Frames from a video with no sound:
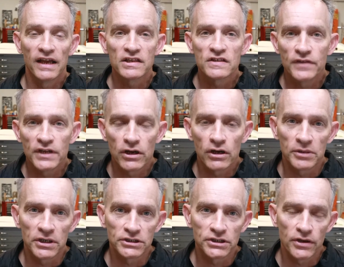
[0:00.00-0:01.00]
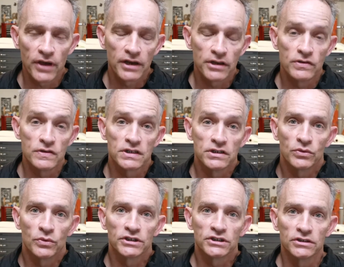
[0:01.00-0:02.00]
In this video, I'm going to show you how to use
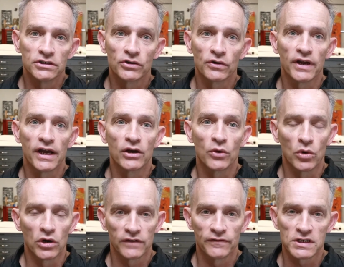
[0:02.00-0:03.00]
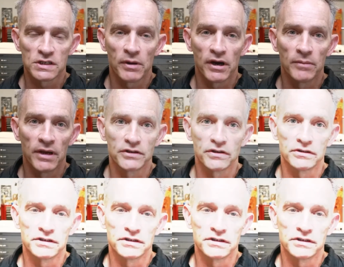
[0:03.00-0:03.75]
intuition to create a work of experimental